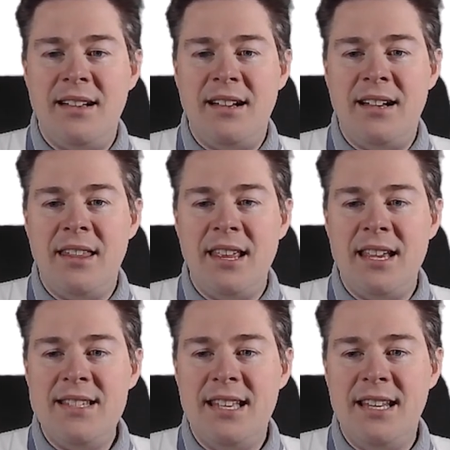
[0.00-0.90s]
I think
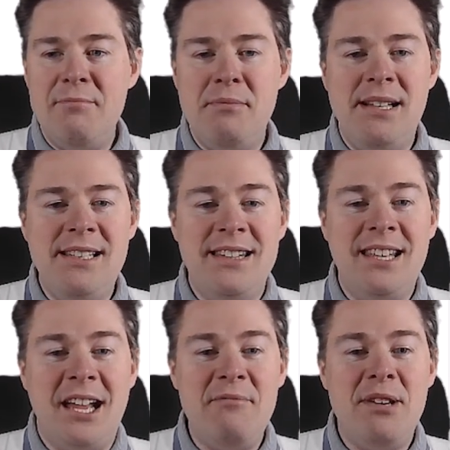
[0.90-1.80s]
I said that a million
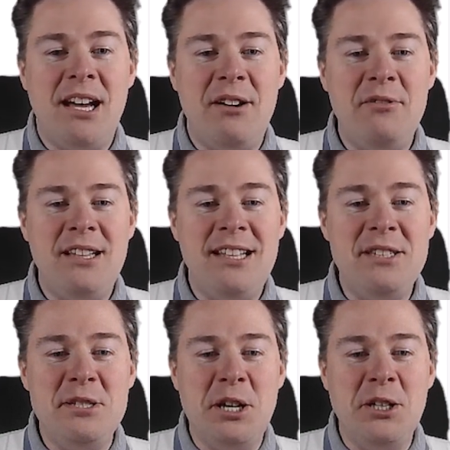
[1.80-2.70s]
times now.
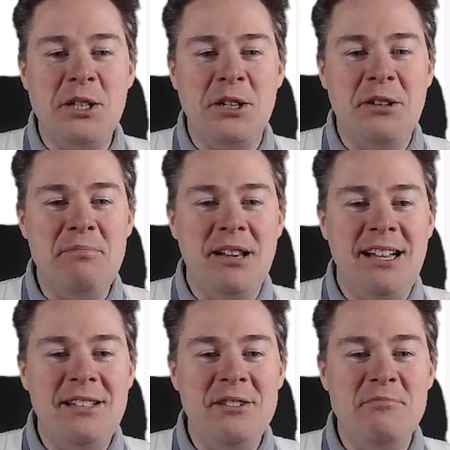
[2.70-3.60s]
It's not gonna
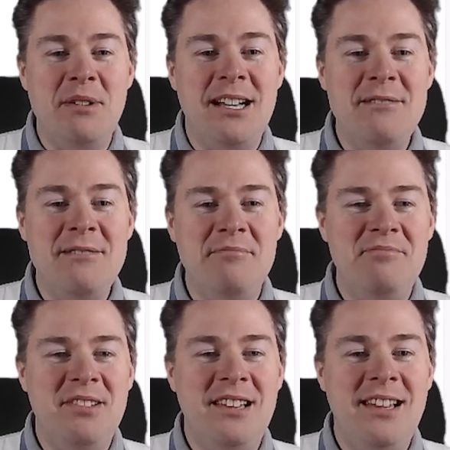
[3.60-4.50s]
apply to my
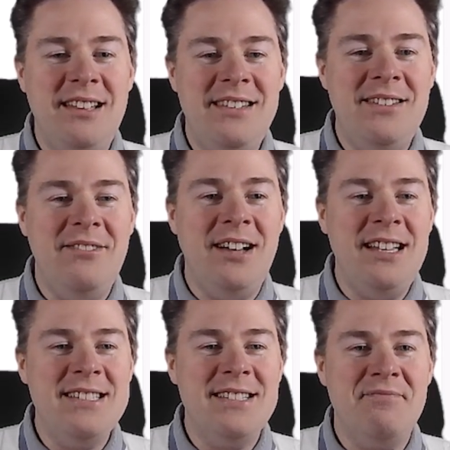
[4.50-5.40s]

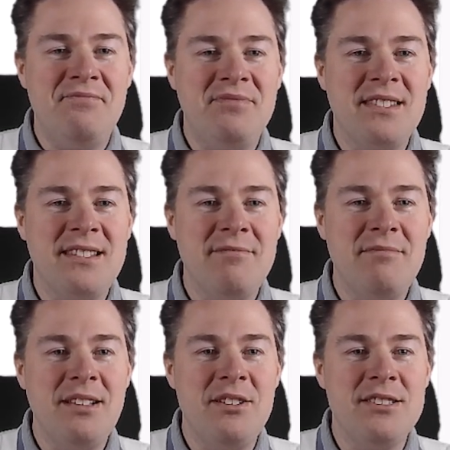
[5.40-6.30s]
device
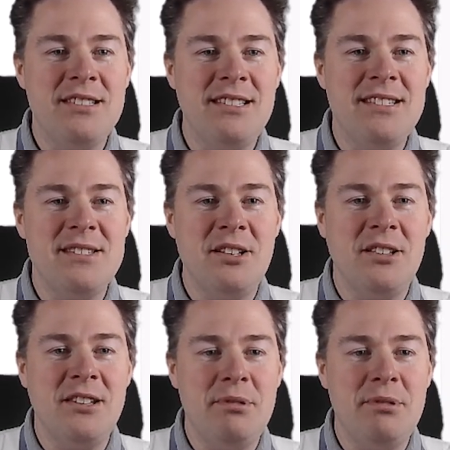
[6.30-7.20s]
because it's
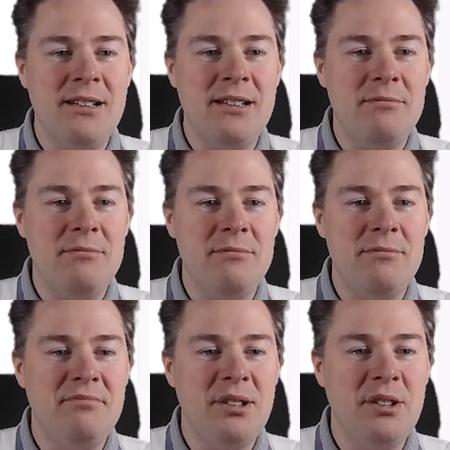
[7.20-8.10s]
not applicable
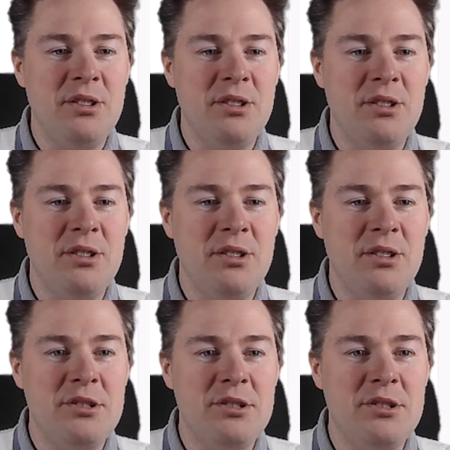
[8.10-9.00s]
because it's a
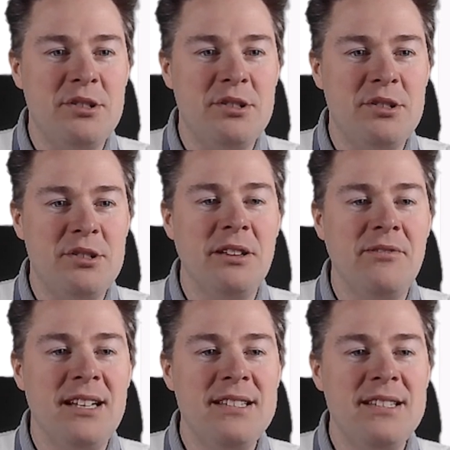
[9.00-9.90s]
personal enrolled
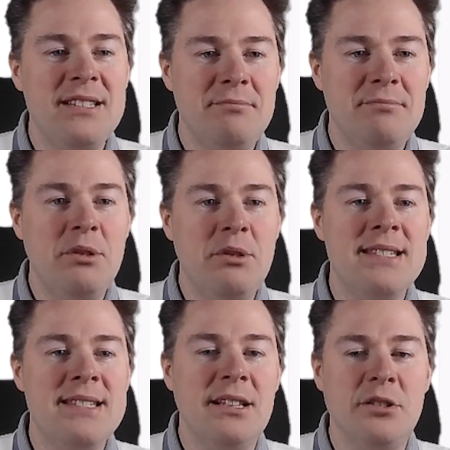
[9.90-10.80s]
device. But we can
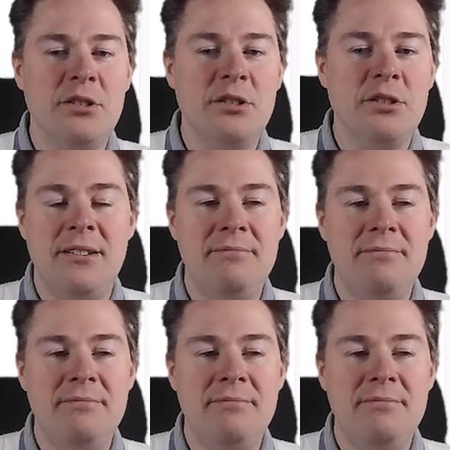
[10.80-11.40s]
still go there.